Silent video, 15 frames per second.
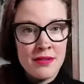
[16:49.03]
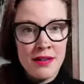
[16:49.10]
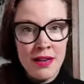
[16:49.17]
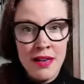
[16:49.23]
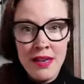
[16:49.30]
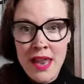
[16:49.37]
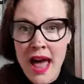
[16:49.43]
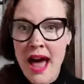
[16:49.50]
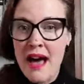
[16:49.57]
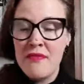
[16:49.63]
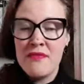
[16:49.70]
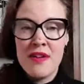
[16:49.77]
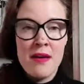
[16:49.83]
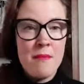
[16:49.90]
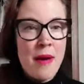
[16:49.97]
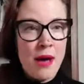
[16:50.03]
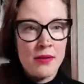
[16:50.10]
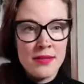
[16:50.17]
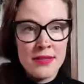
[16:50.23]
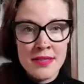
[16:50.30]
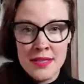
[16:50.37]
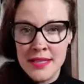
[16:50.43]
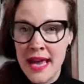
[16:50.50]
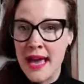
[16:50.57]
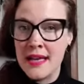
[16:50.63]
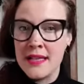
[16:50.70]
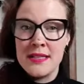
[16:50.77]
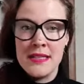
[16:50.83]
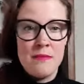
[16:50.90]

love, about sex,